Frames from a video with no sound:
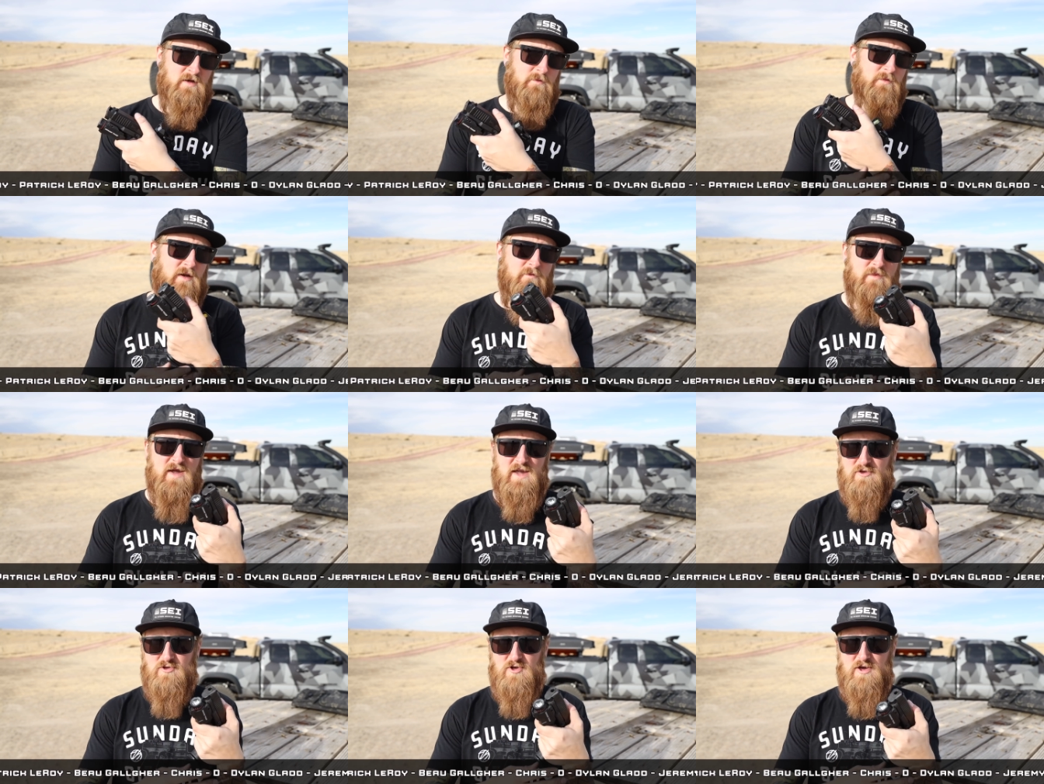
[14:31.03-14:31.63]
my
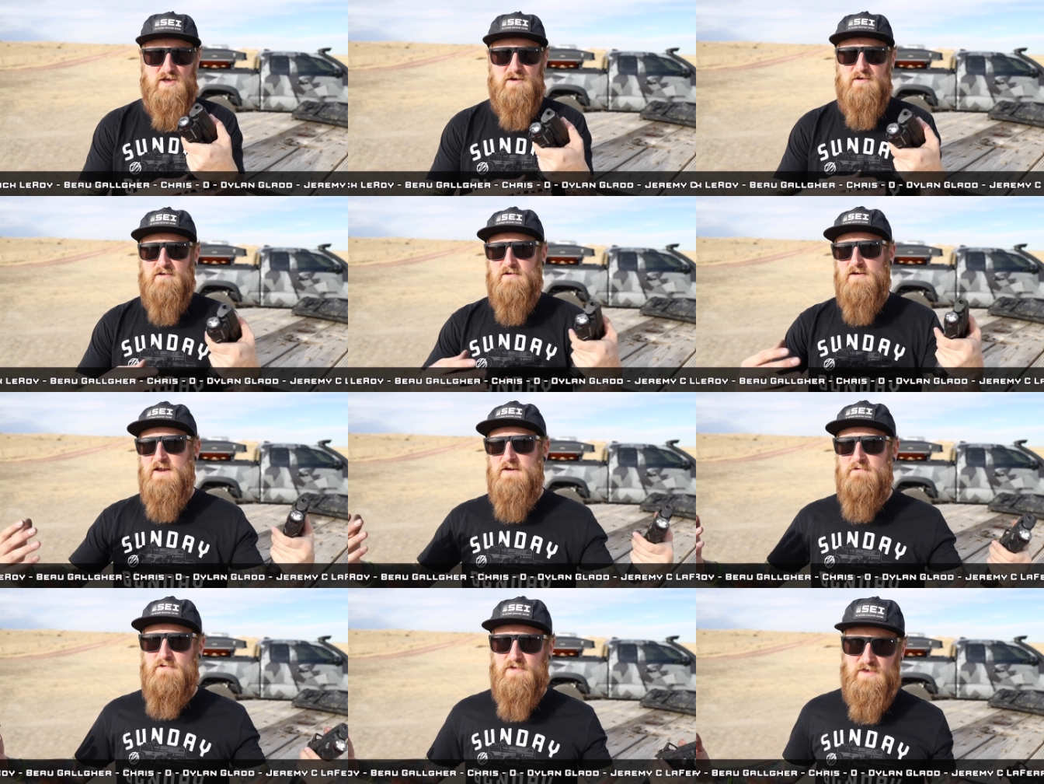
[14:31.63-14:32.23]
main channel,
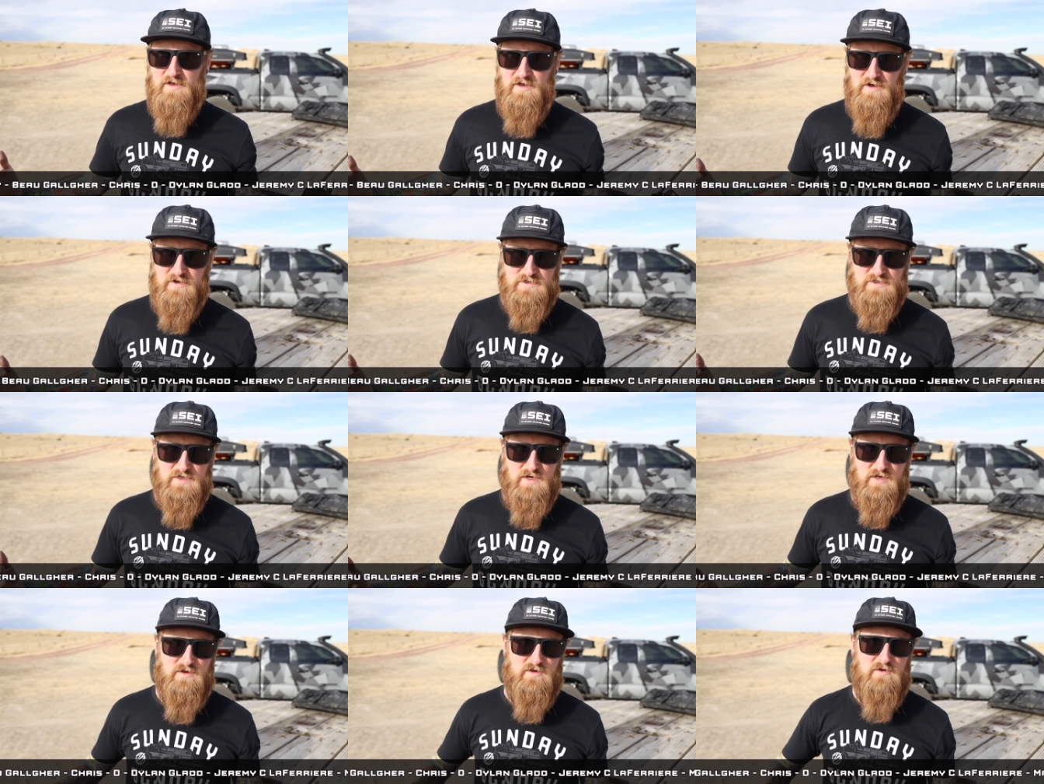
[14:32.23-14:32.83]
and everything else
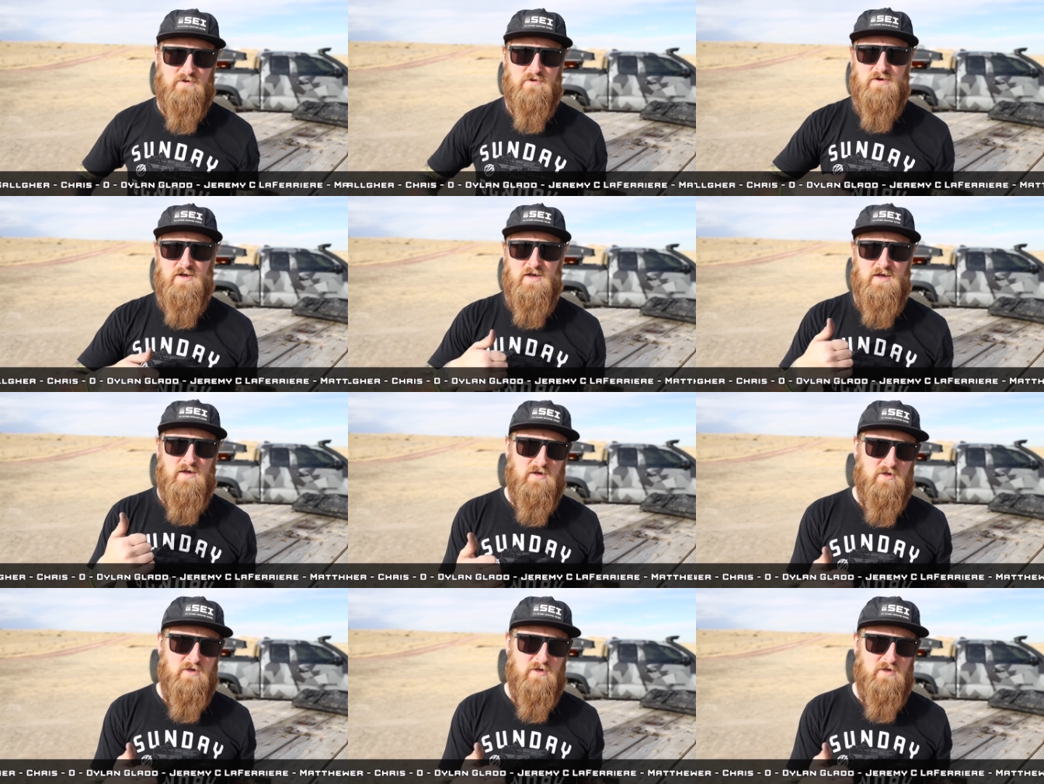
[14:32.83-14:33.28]
that I do,